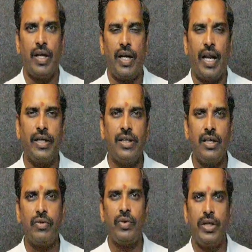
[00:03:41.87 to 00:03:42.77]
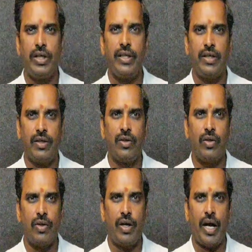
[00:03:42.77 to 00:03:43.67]
like that we
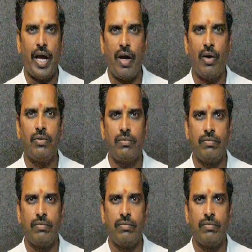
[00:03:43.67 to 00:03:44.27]
have